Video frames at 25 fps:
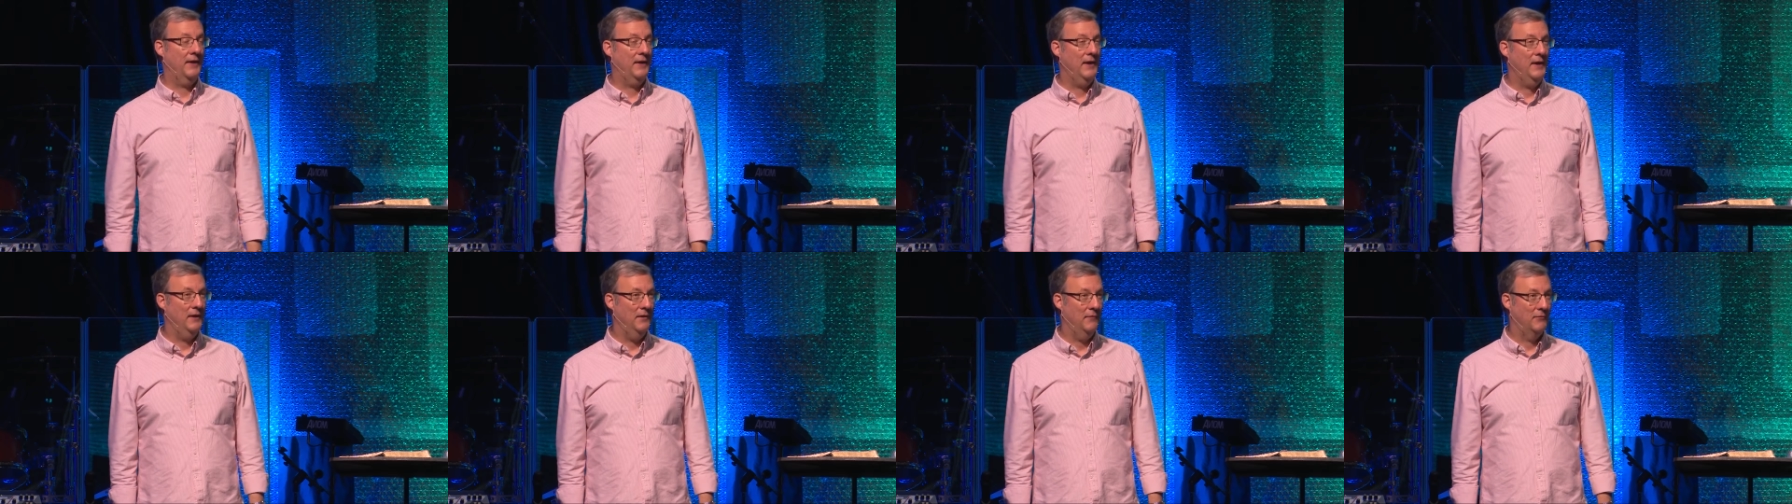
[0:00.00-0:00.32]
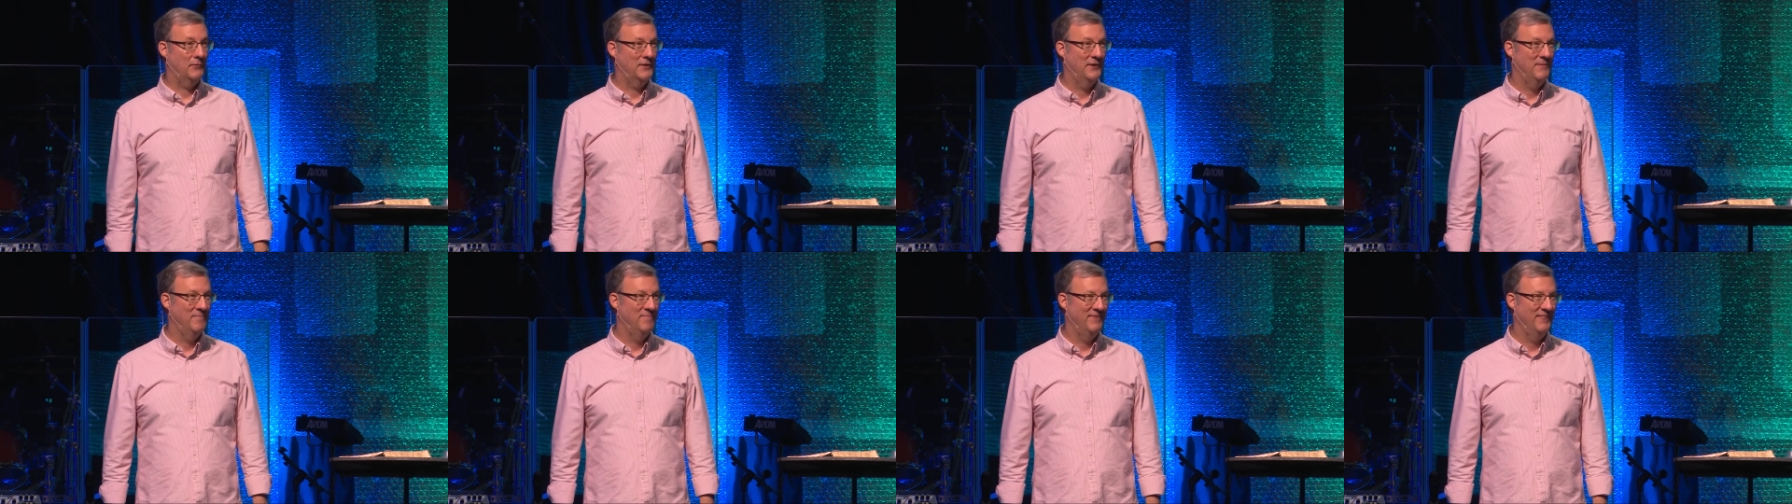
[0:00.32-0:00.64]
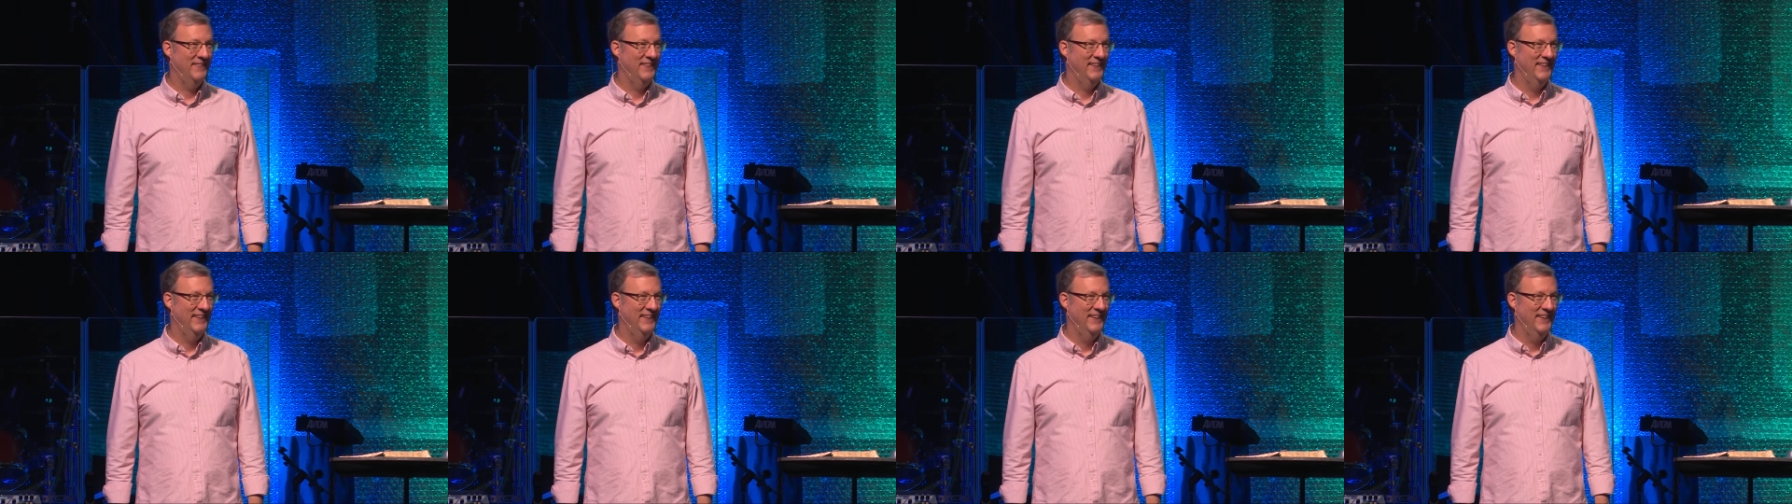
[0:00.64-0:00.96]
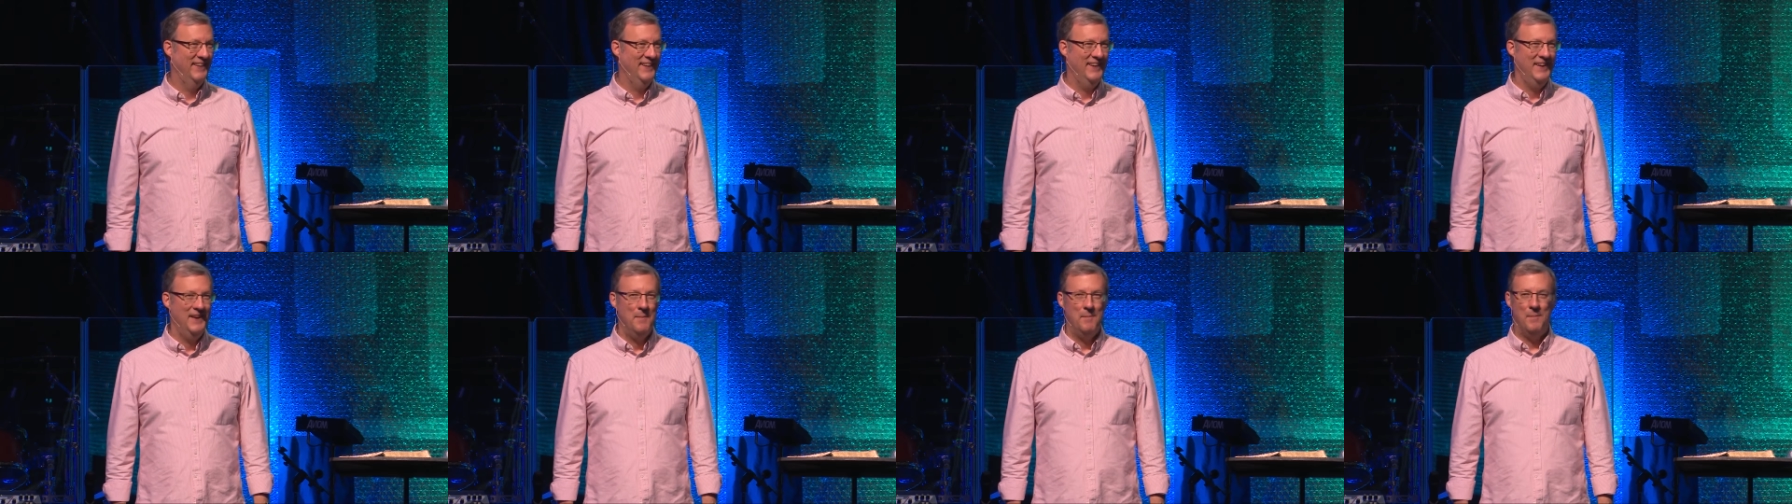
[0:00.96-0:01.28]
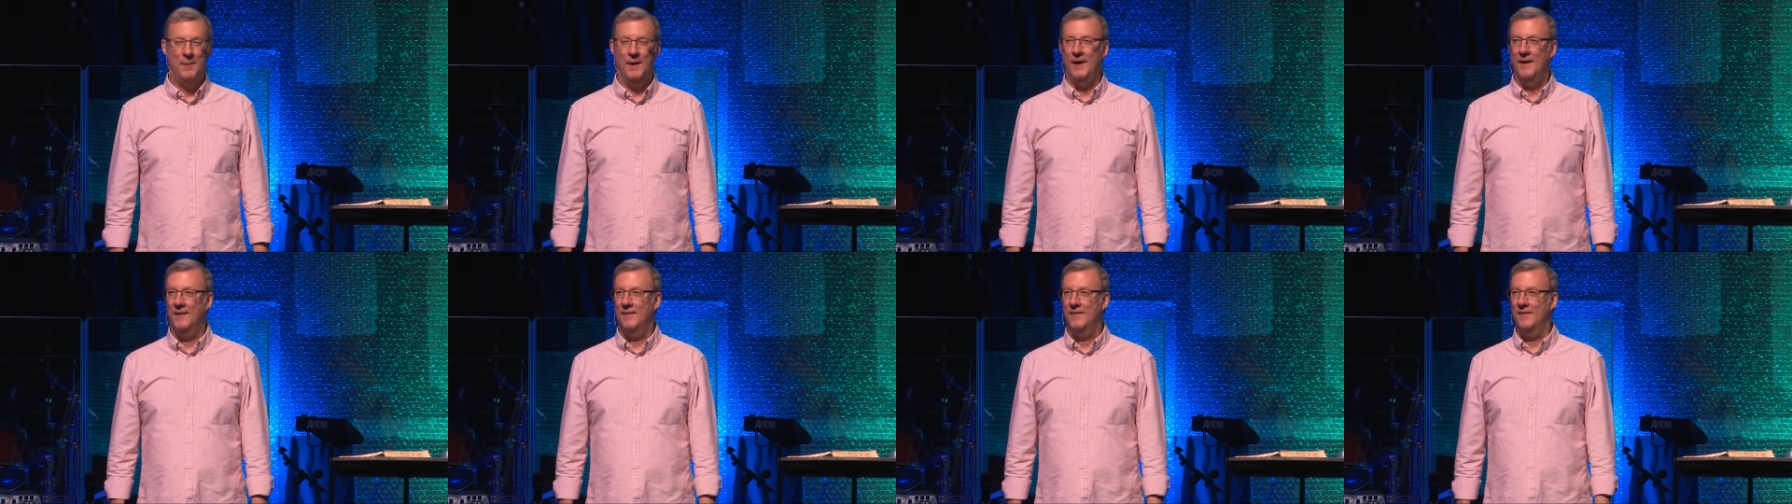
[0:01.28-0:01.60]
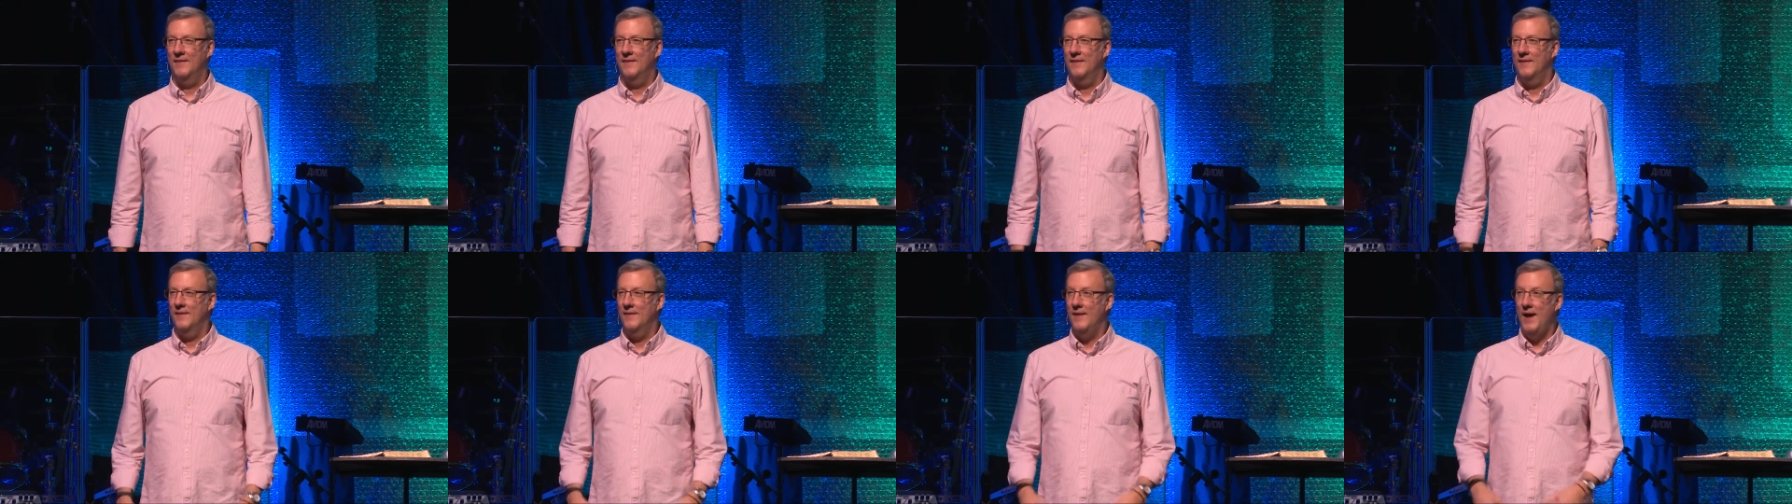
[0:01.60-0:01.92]
gift.
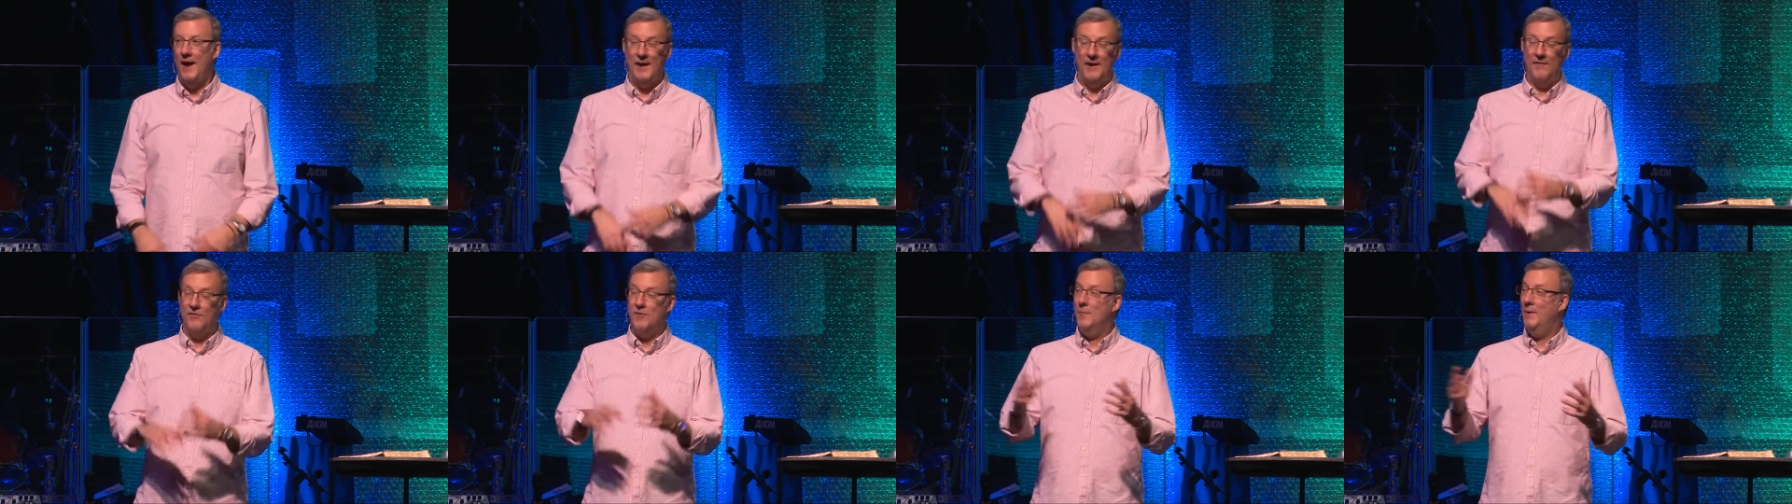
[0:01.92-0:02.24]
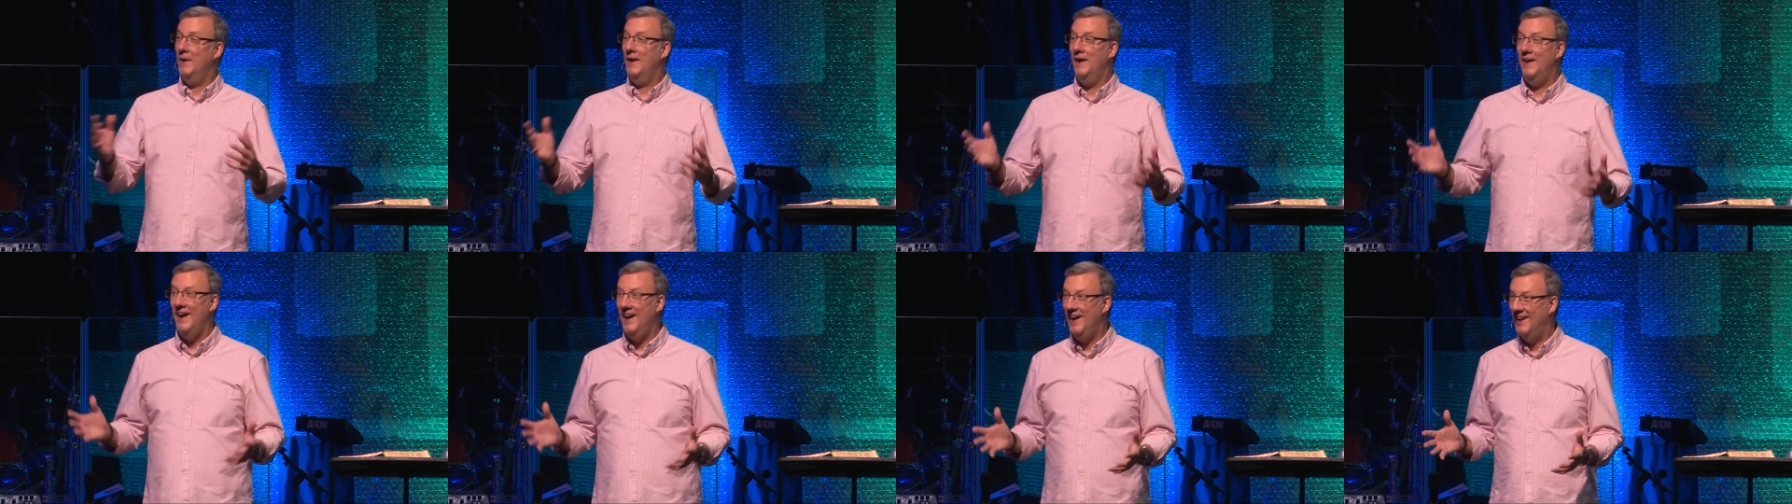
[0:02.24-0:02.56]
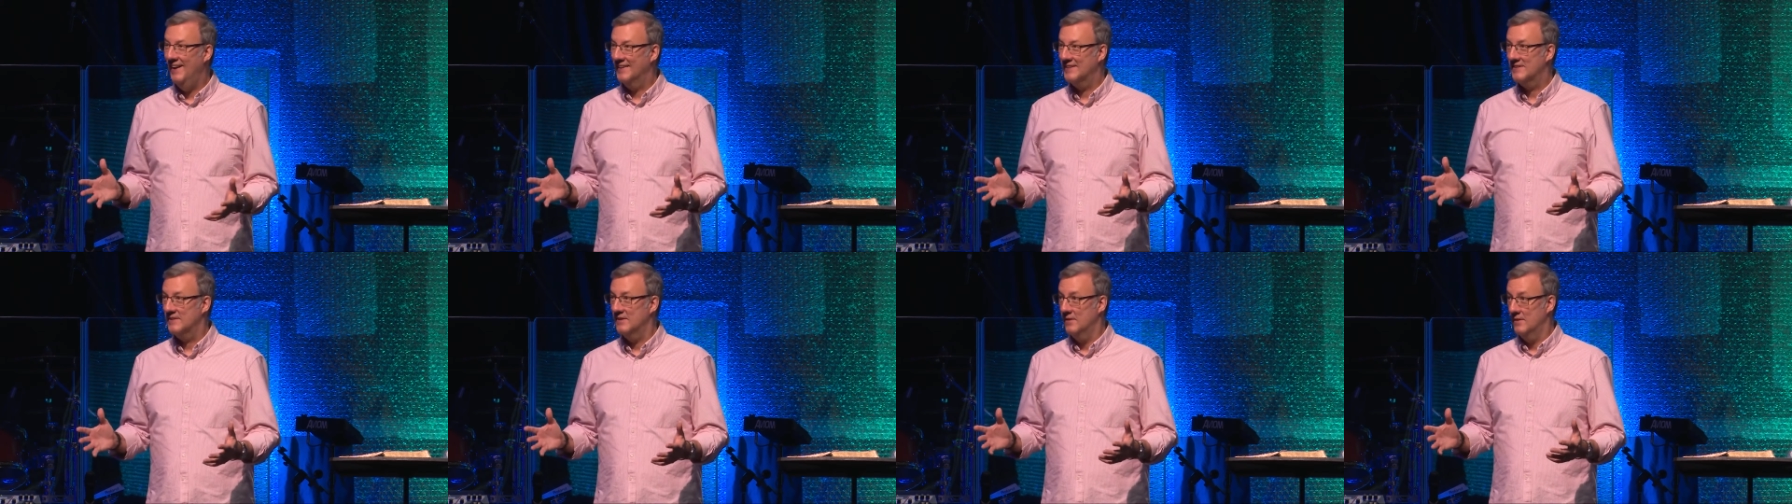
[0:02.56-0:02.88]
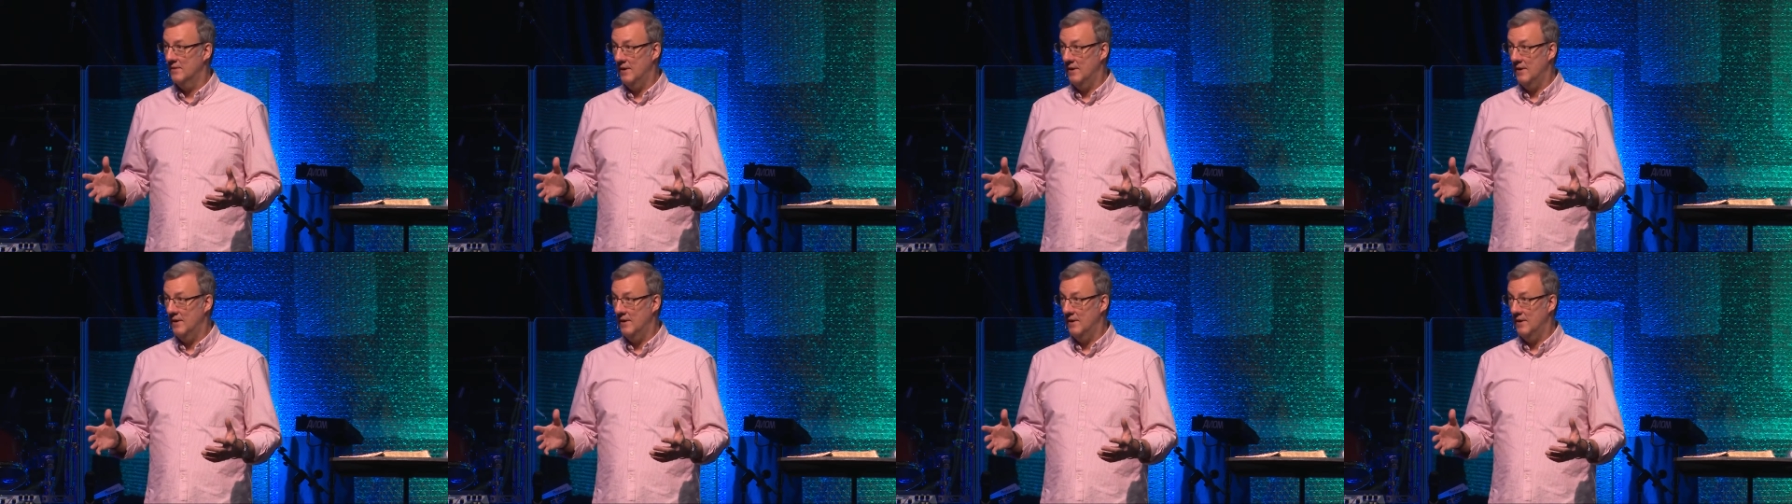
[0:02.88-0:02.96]
But not everybody does.